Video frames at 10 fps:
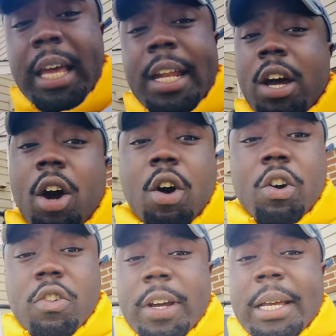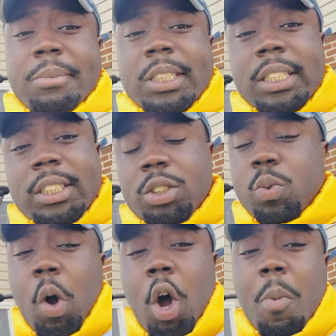and the whole crib just
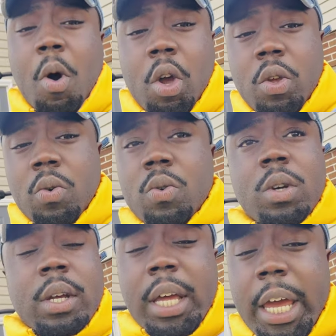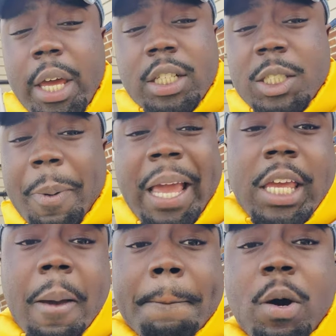swarm on you and
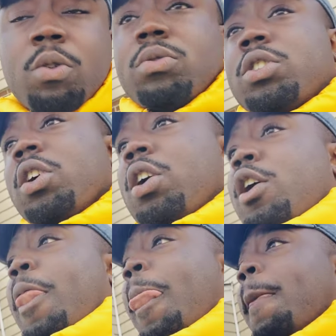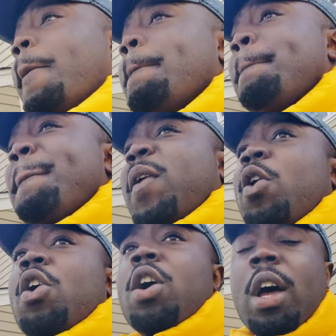spank your boots, or
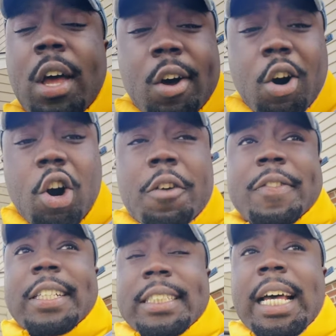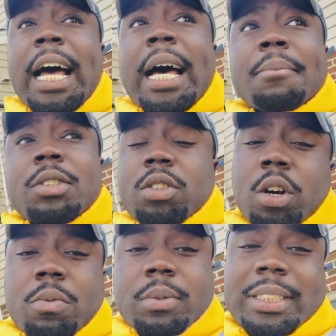oftentimes, you
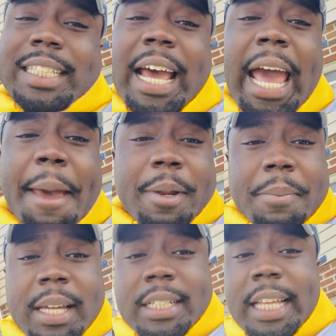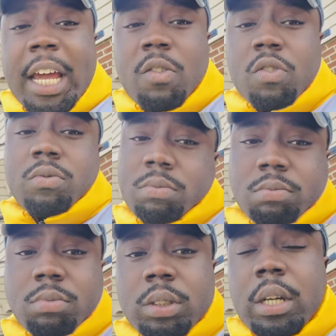know, because that happened to me in the day room,
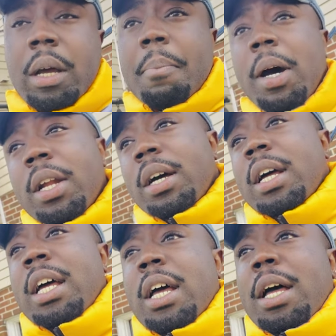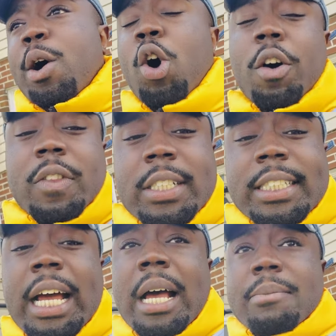but
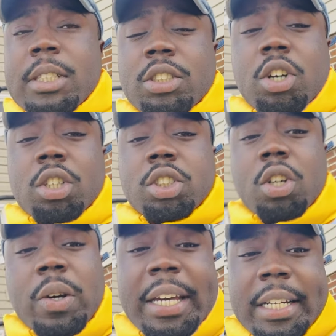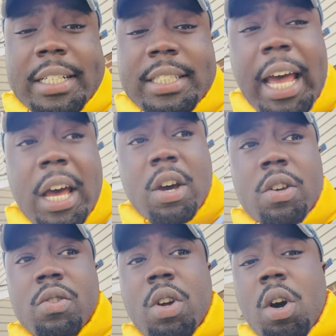oftentimes it's also in a cell,
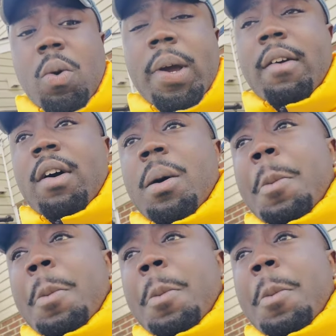you know, where